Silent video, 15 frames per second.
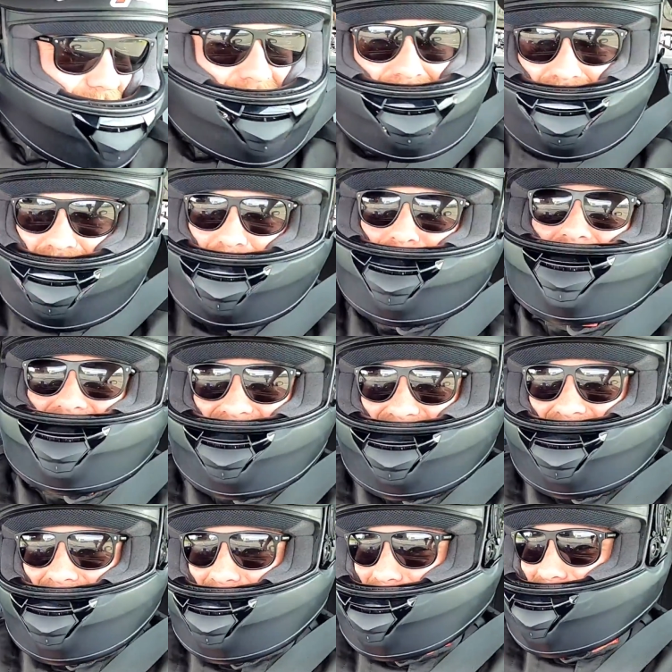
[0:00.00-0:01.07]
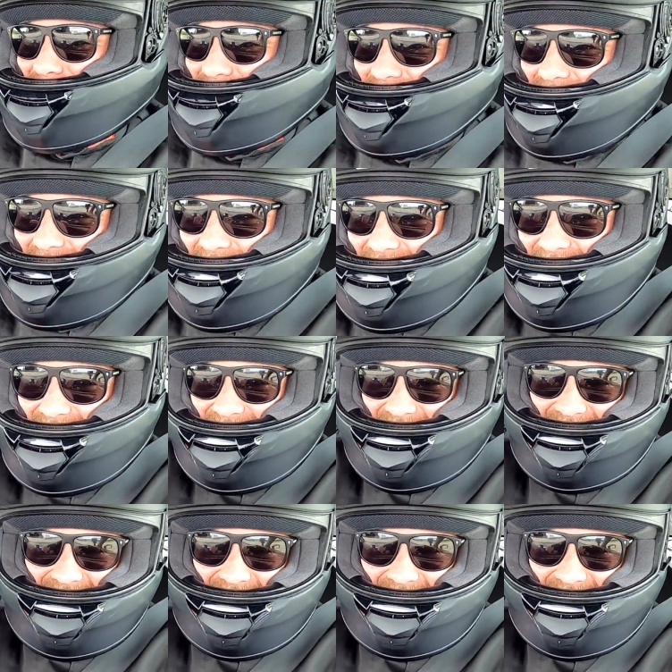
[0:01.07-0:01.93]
Well, for my standards, it's high.